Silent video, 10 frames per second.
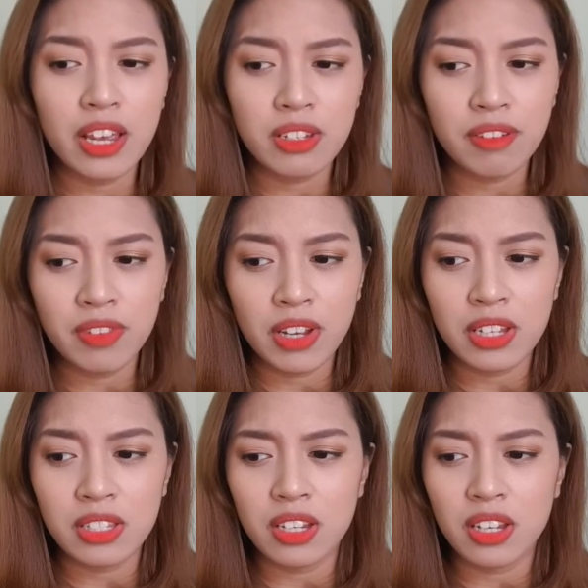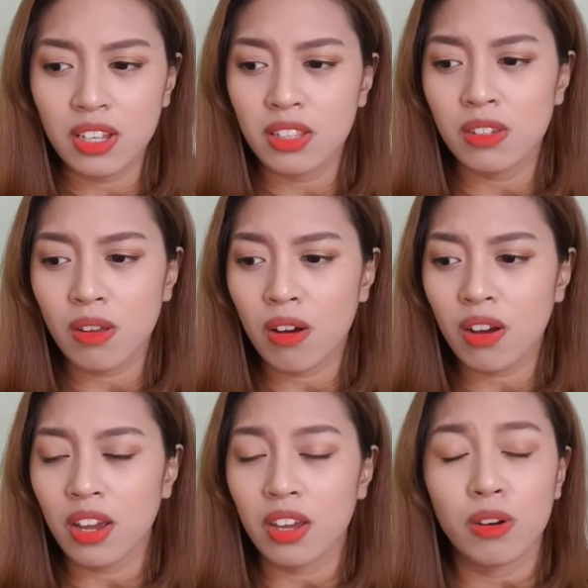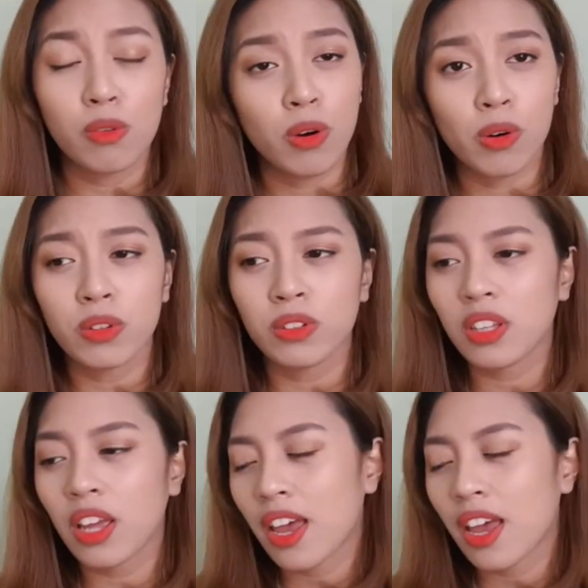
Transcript: SF9's Insong and Rowoon.